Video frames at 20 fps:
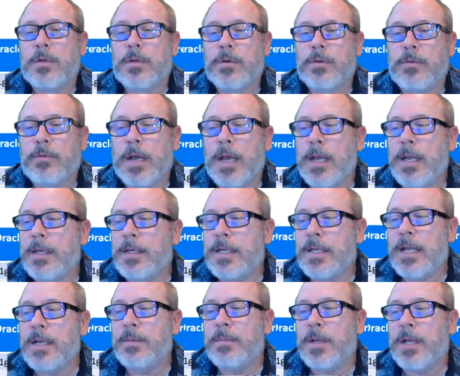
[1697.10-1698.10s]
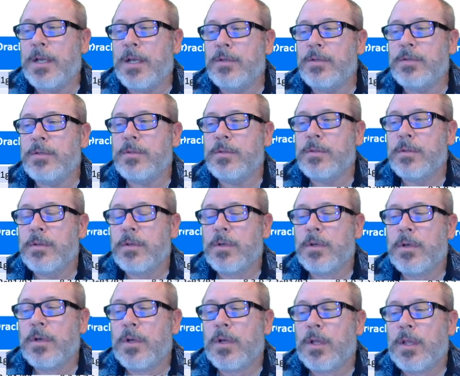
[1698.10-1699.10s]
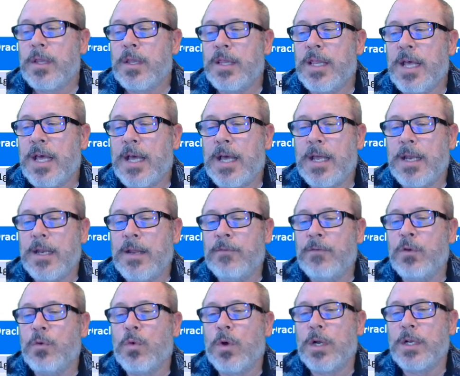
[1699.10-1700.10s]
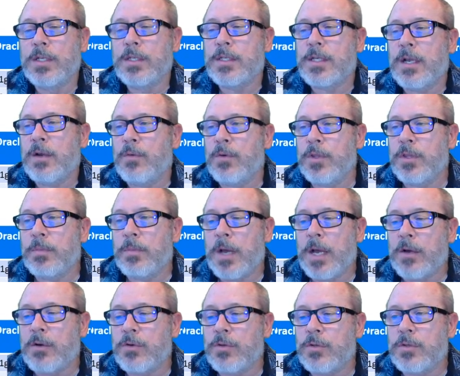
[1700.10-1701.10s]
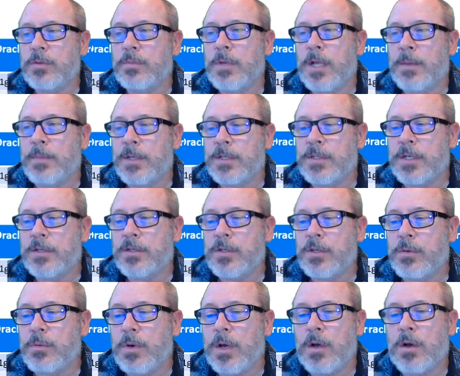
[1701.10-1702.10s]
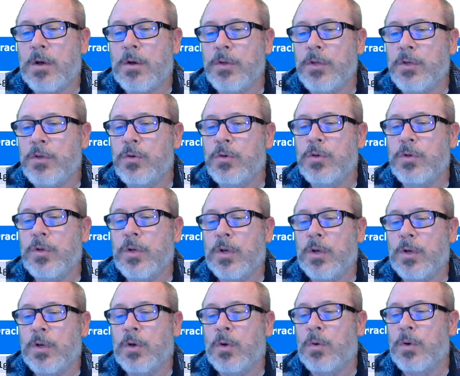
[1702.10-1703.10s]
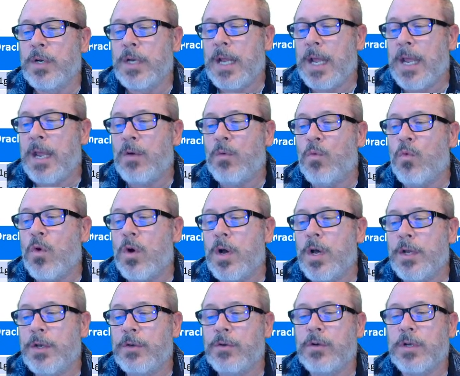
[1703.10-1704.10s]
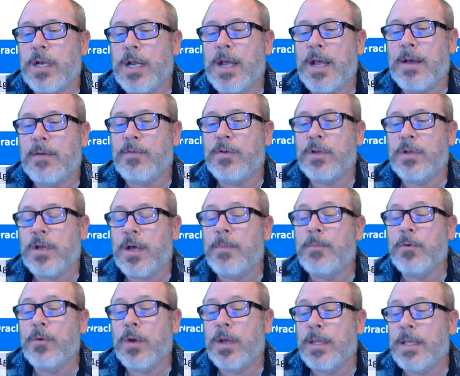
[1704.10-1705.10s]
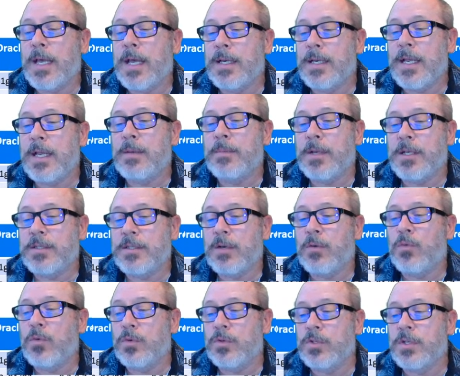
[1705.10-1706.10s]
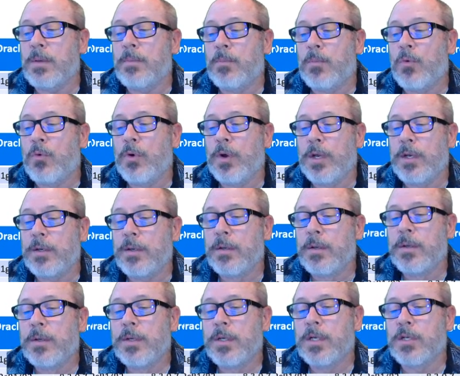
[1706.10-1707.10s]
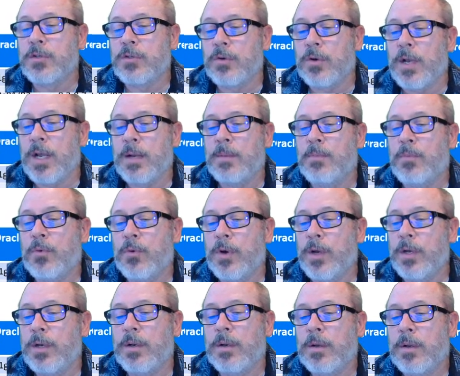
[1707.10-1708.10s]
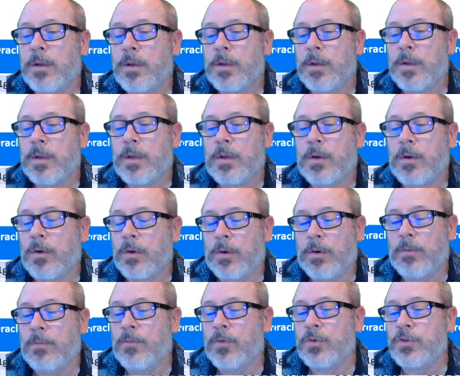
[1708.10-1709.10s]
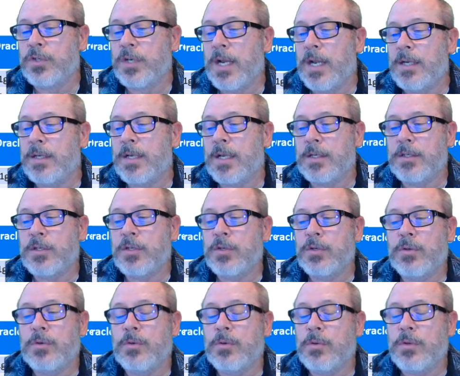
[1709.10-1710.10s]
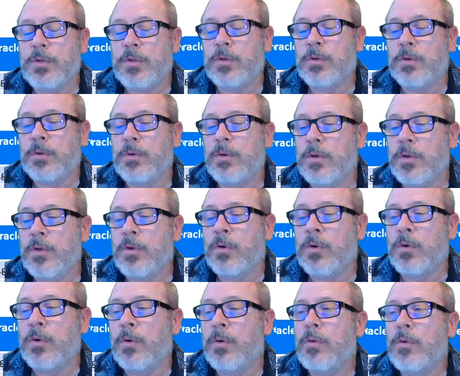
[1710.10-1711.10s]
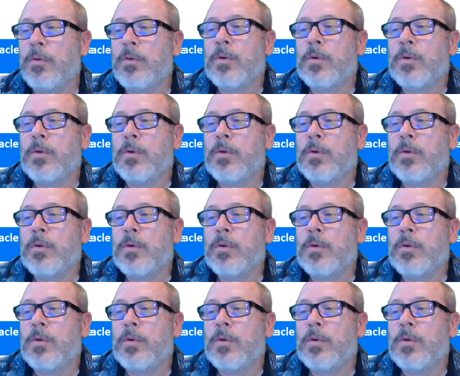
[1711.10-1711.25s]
right, database, that if you want to stay with the MS SQL, you going to 8.1, you're going to have to upgrade that database at some point, because your endpoint, or version 8.2, your